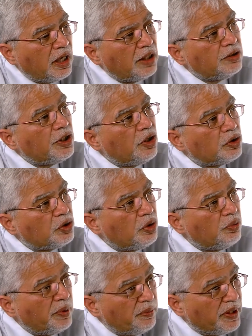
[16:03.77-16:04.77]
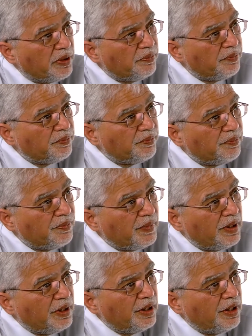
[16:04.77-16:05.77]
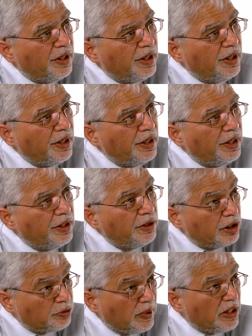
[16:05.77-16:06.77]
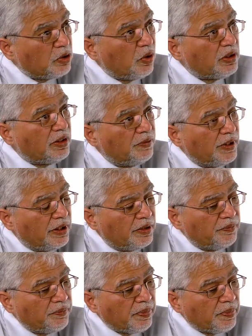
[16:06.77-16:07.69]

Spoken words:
100 or so women in this place called Tawila.